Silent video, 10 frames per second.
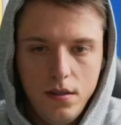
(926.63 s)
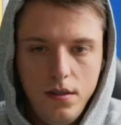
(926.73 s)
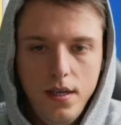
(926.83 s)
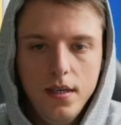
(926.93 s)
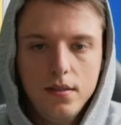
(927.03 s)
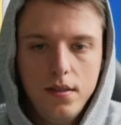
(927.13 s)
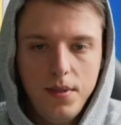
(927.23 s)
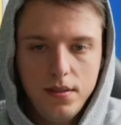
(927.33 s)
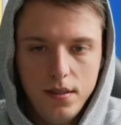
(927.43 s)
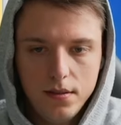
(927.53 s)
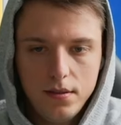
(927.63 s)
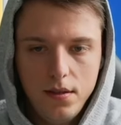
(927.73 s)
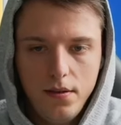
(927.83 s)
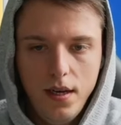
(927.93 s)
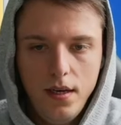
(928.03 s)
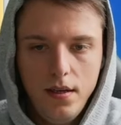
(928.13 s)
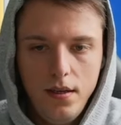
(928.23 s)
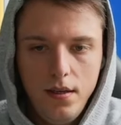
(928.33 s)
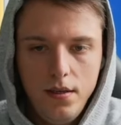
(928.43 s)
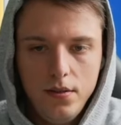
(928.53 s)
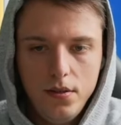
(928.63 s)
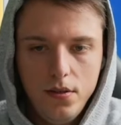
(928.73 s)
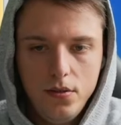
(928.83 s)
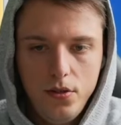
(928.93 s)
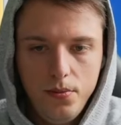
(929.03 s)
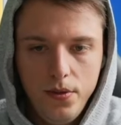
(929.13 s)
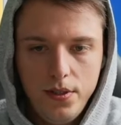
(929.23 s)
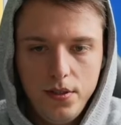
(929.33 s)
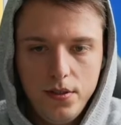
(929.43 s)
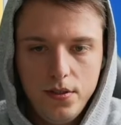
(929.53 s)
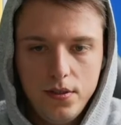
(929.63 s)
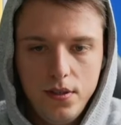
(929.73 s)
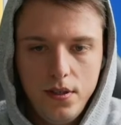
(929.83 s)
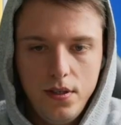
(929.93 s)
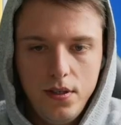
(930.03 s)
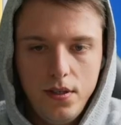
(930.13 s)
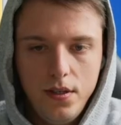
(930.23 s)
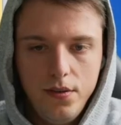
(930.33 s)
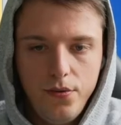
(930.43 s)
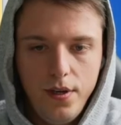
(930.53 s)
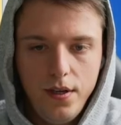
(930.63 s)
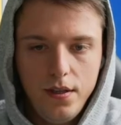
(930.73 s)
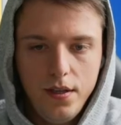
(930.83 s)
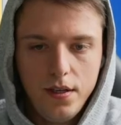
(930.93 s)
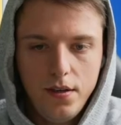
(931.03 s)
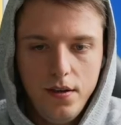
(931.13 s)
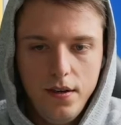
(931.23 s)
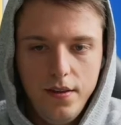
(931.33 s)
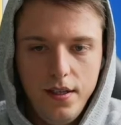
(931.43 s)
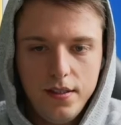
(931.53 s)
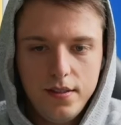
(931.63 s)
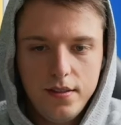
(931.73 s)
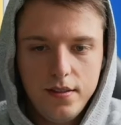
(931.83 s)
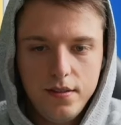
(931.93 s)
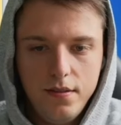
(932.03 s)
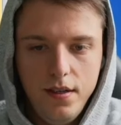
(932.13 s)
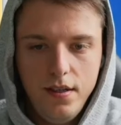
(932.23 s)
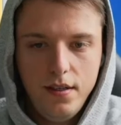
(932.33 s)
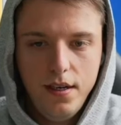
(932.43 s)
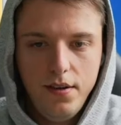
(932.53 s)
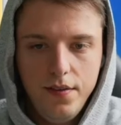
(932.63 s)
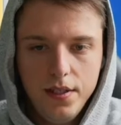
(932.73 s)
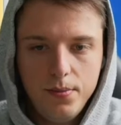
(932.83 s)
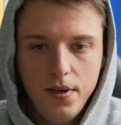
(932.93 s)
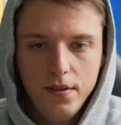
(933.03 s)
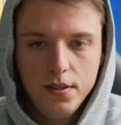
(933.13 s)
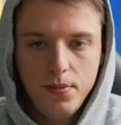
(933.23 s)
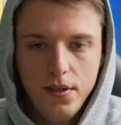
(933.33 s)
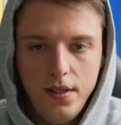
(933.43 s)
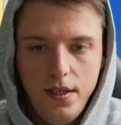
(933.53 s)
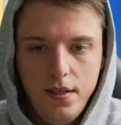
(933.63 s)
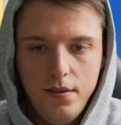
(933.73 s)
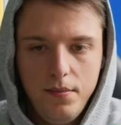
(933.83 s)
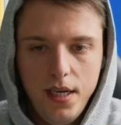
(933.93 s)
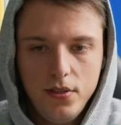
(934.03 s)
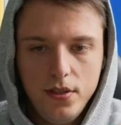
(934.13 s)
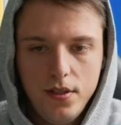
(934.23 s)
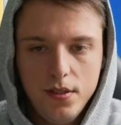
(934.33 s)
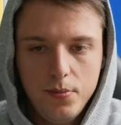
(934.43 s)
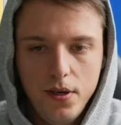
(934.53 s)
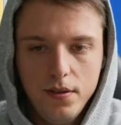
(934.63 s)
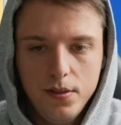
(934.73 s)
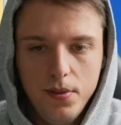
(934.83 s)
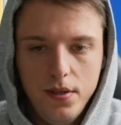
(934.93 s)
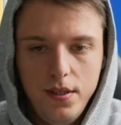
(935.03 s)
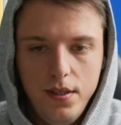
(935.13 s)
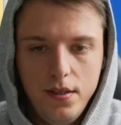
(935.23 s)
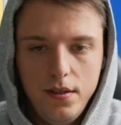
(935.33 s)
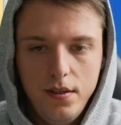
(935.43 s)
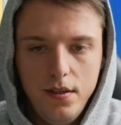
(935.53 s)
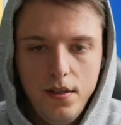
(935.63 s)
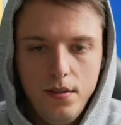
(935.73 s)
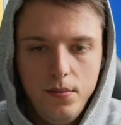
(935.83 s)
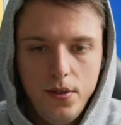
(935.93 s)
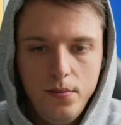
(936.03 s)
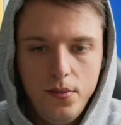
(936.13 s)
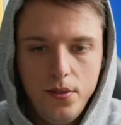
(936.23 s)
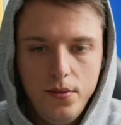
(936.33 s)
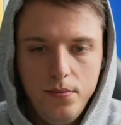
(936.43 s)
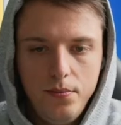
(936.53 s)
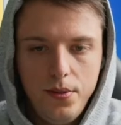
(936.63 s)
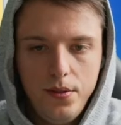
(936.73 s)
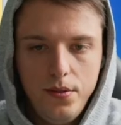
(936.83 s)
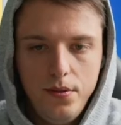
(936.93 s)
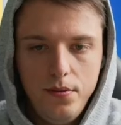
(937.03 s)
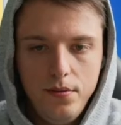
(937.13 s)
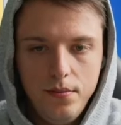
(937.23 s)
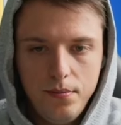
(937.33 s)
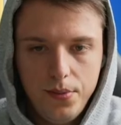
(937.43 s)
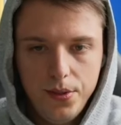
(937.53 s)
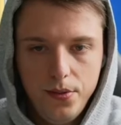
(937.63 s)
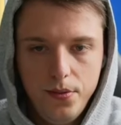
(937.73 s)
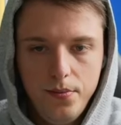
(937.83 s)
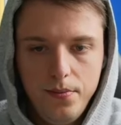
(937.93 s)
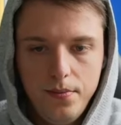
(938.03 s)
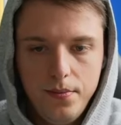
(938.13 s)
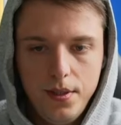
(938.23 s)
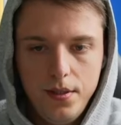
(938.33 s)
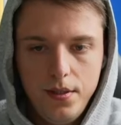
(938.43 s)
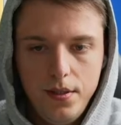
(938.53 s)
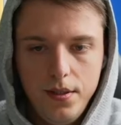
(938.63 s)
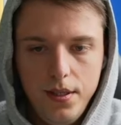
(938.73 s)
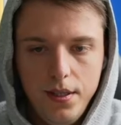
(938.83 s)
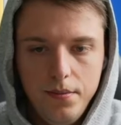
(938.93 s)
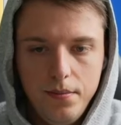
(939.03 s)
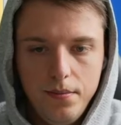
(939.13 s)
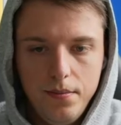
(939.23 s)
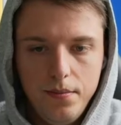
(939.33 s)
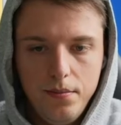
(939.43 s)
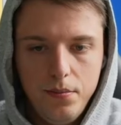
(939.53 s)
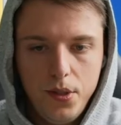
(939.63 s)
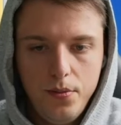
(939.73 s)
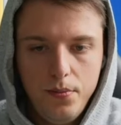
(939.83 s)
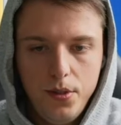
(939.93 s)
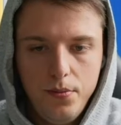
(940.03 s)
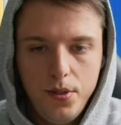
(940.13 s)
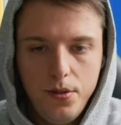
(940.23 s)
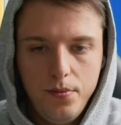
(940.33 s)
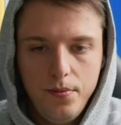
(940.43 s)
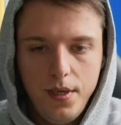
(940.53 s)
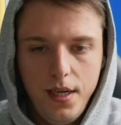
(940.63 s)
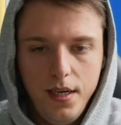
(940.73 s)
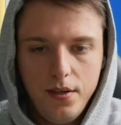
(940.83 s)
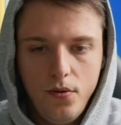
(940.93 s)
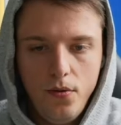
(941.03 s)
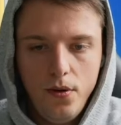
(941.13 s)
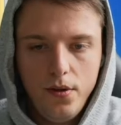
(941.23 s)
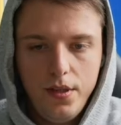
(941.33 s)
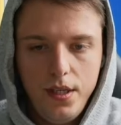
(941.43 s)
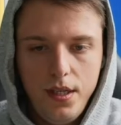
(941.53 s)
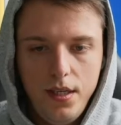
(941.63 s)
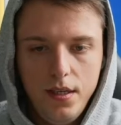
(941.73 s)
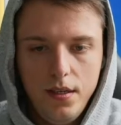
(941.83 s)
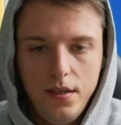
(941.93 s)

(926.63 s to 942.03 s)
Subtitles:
Yes, that makes sense. Okay, so 2 pointers. We click on this, right? Now we have this progress bar here, matches this progress bar here. Boom, boom, boom, boom. Yep, boom, boom, boom. And ignore the